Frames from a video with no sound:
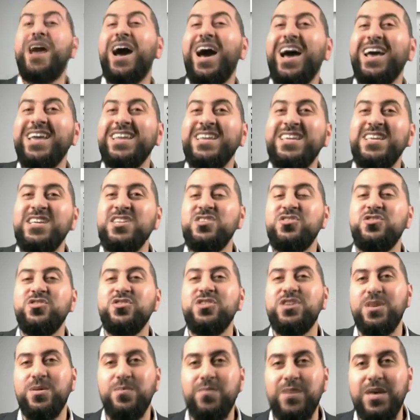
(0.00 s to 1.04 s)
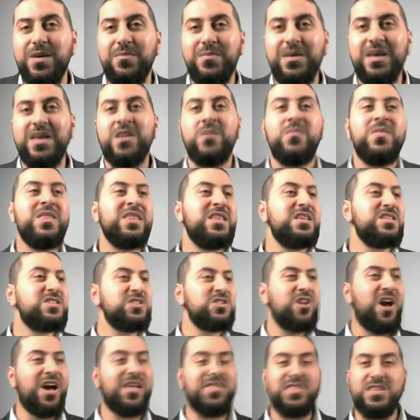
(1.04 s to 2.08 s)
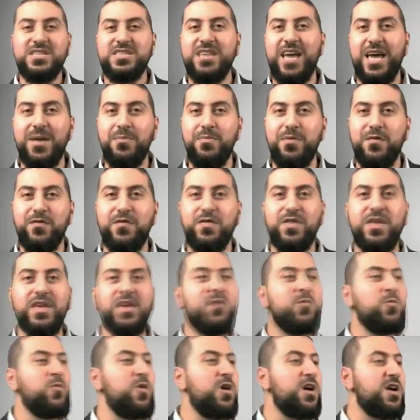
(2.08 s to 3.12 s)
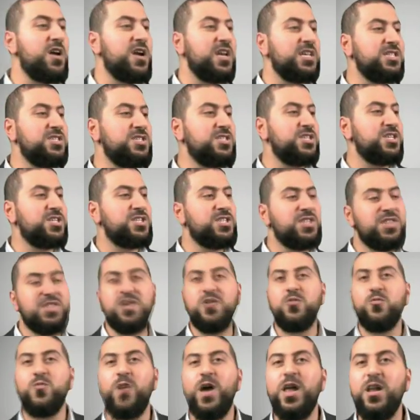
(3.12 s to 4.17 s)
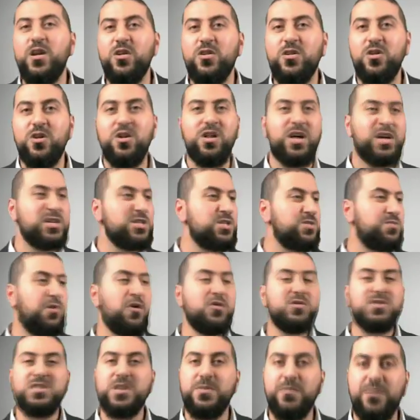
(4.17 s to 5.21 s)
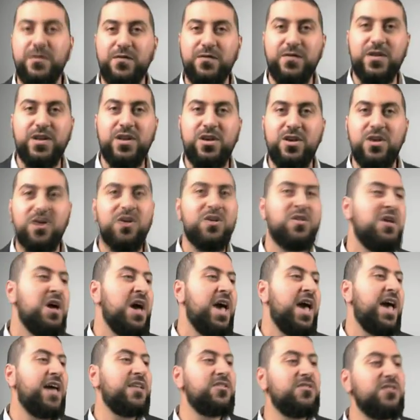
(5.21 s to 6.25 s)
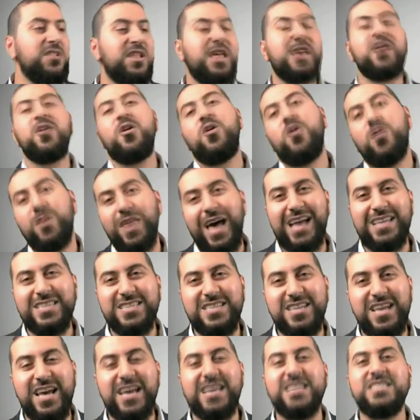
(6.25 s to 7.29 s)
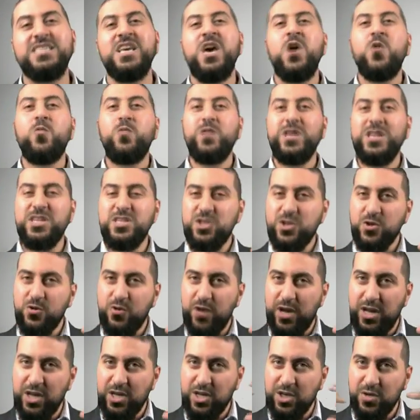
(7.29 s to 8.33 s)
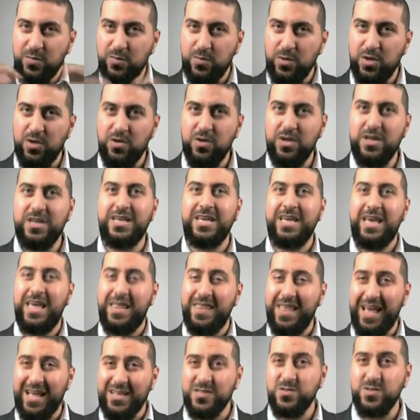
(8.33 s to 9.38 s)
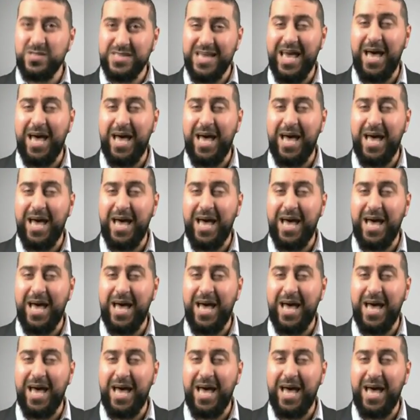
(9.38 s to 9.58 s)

But I need your commitment. This is not the type of thing where it's just theoretical. I just post up a video and you're like, oh, that's nice. We need to create a community, and that's